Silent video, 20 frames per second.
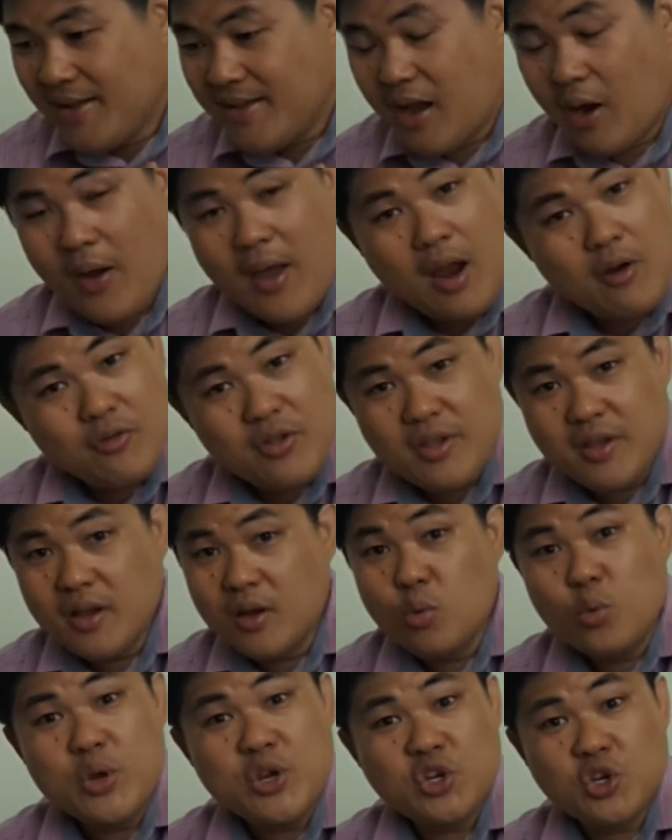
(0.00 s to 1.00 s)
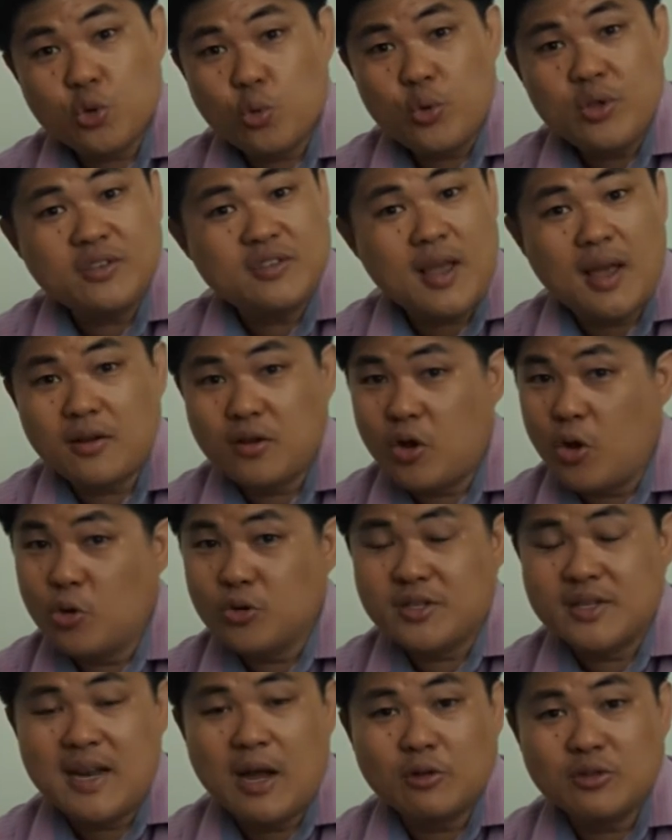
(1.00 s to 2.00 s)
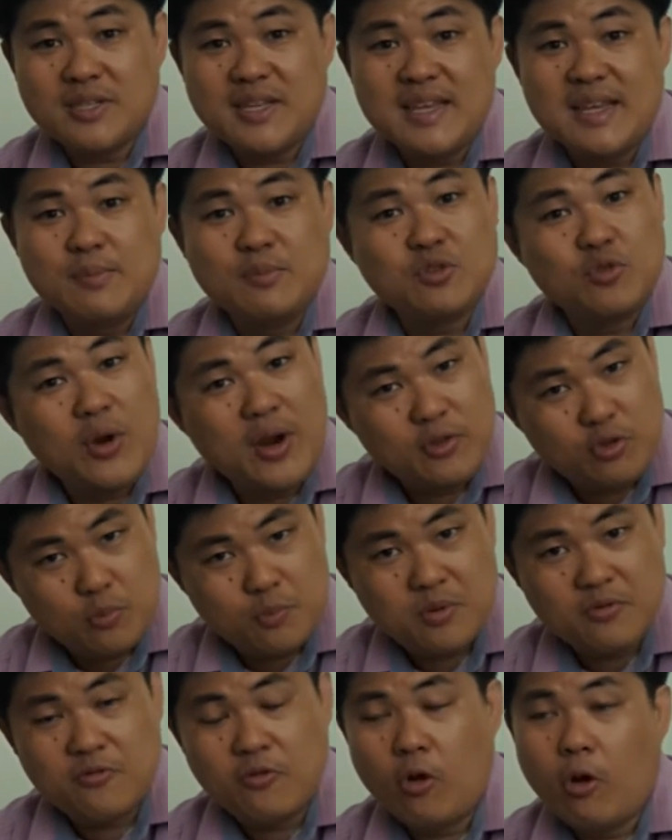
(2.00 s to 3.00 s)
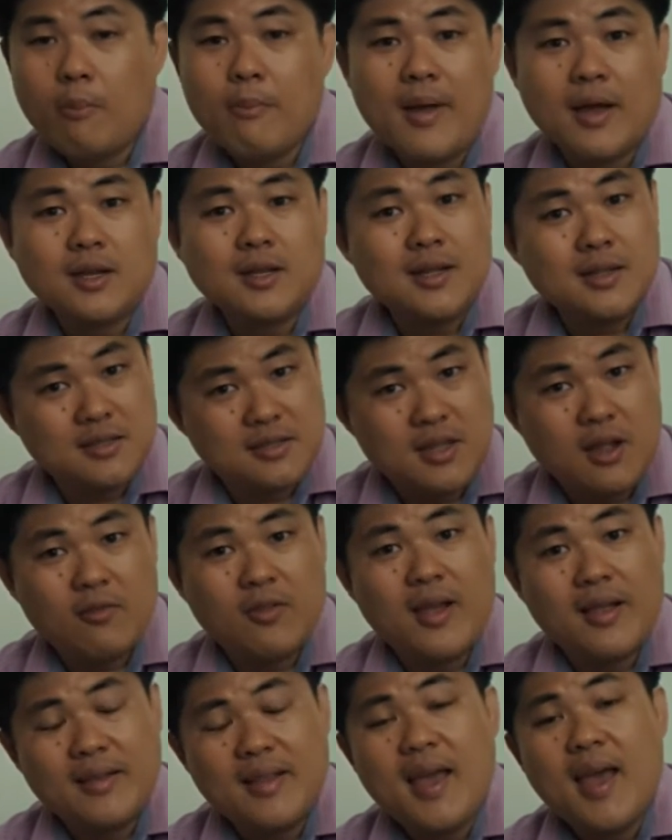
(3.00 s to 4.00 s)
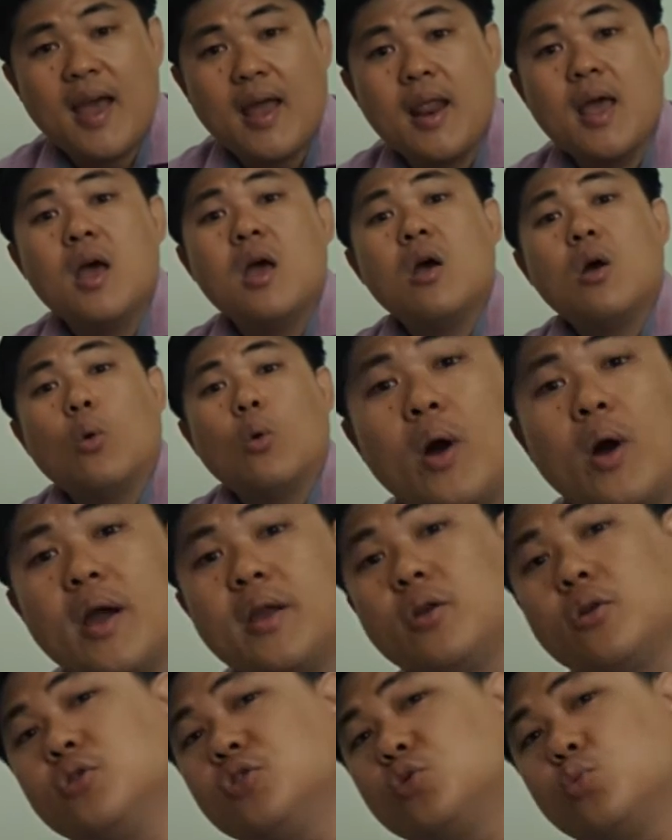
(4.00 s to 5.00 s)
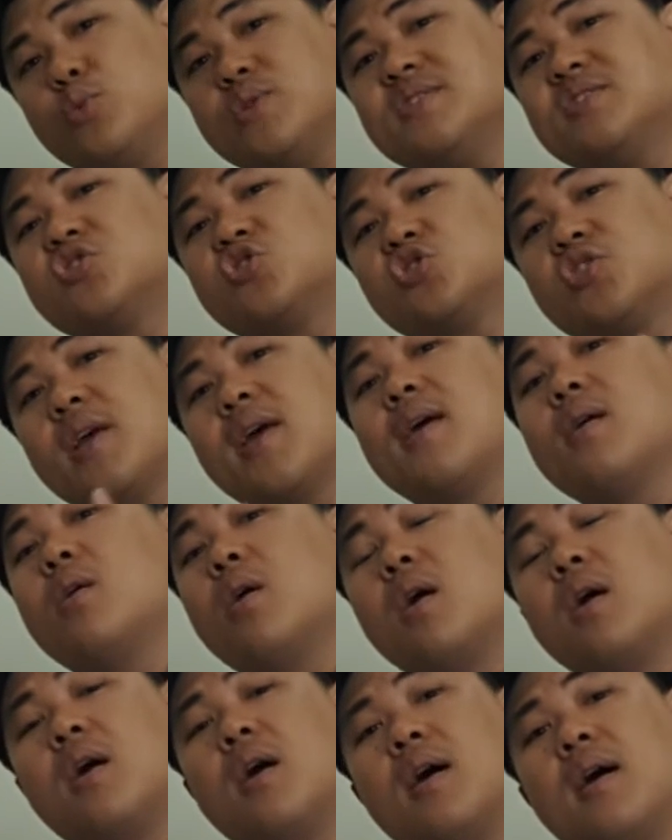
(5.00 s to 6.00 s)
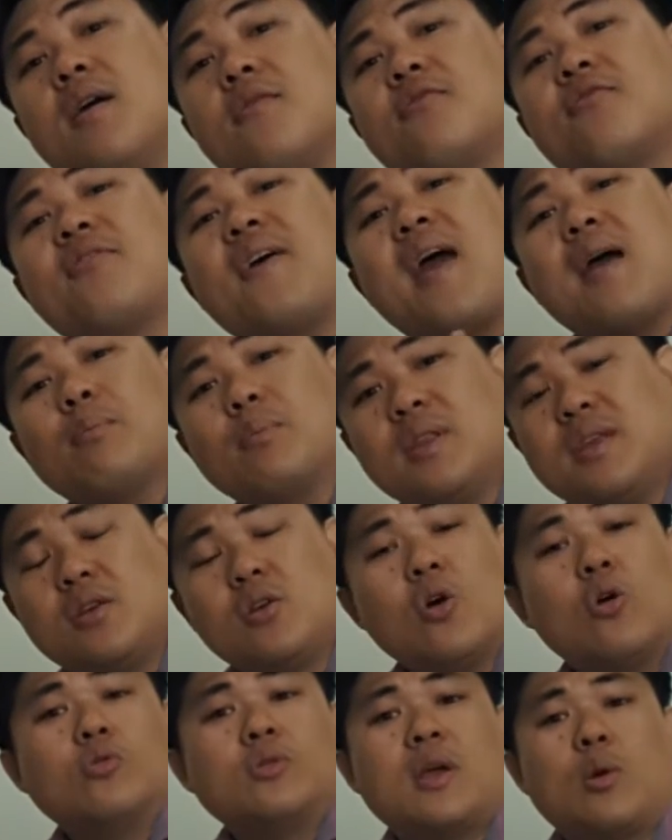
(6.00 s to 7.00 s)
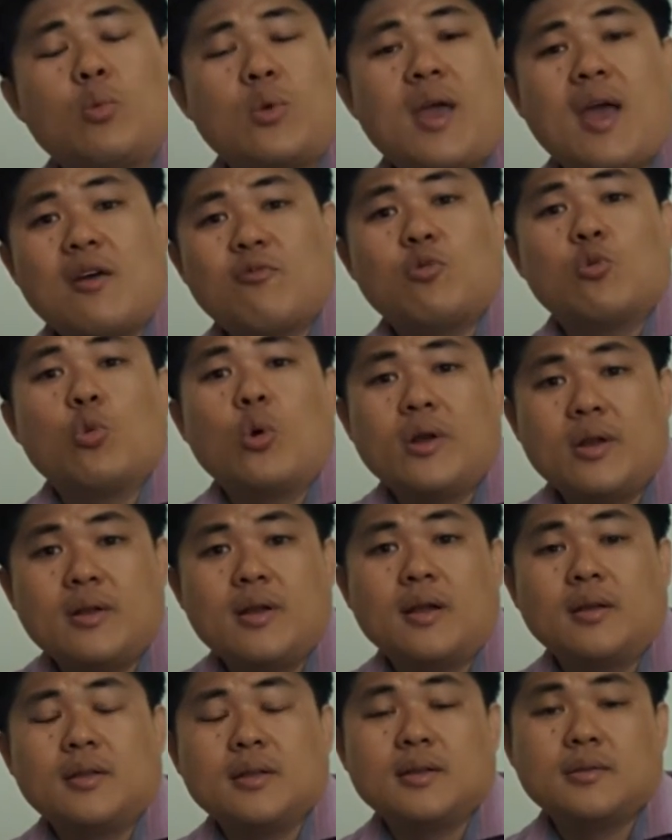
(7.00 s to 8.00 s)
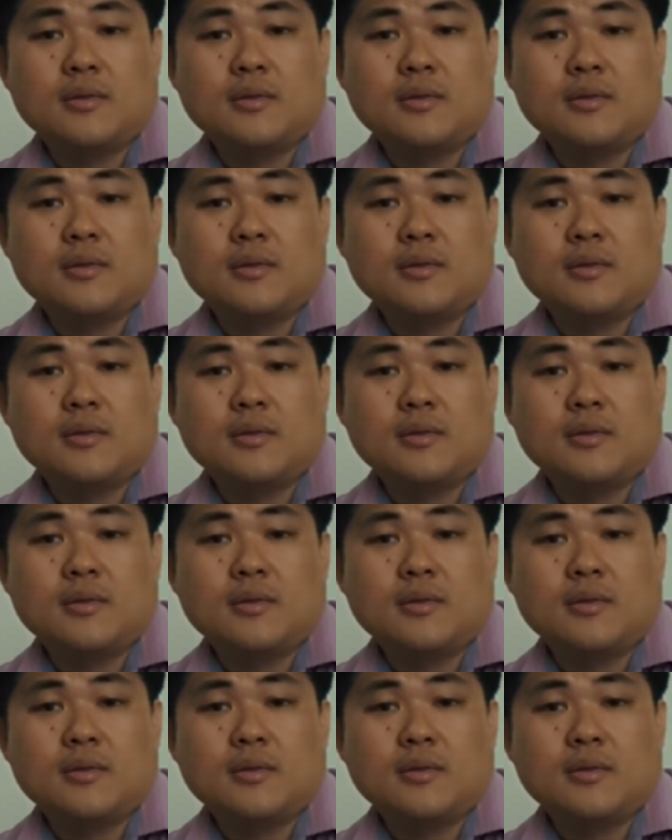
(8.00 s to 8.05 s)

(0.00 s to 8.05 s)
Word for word: Now, every year we, we set goals in our teams, right, to perform better and stuff like that. Why don't we share a family goal that we have with one another?